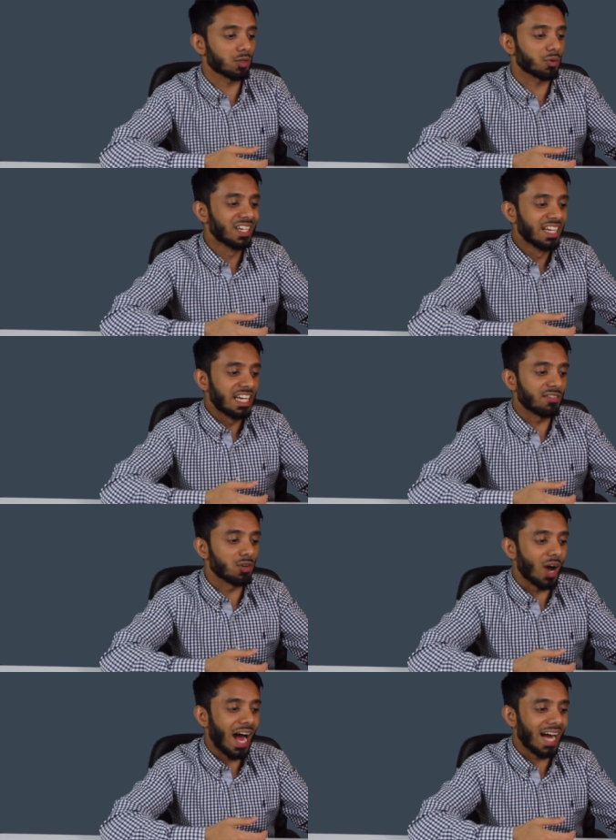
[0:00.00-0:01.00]
So if
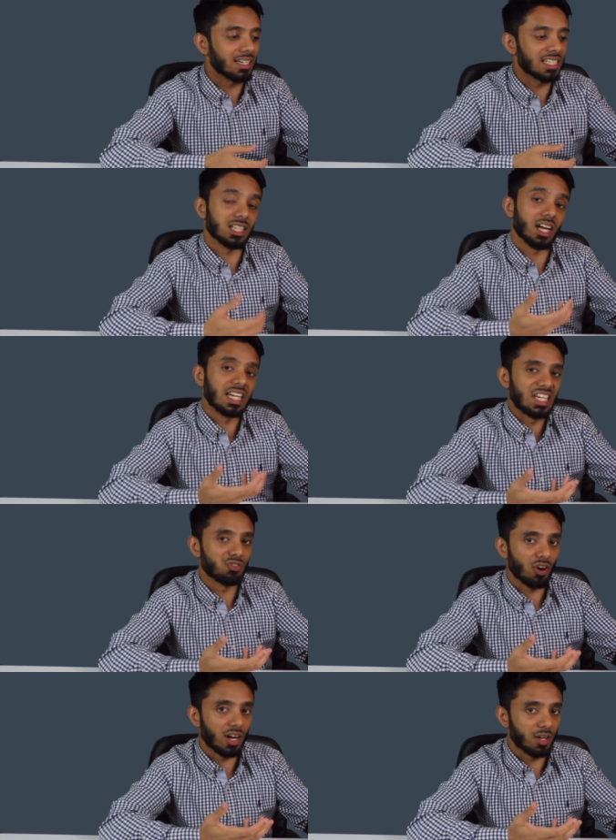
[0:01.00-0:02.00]
your hand is slightly
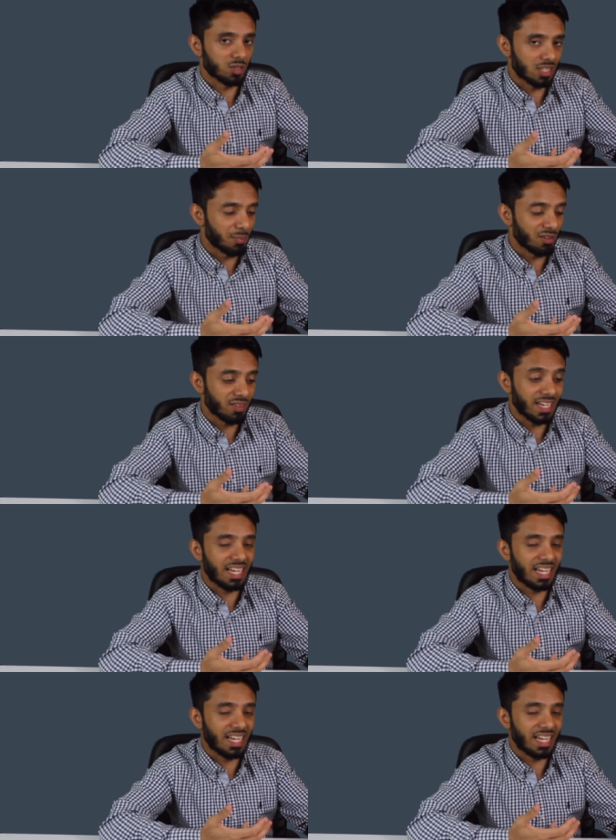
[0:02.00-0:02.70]
dry or slippery,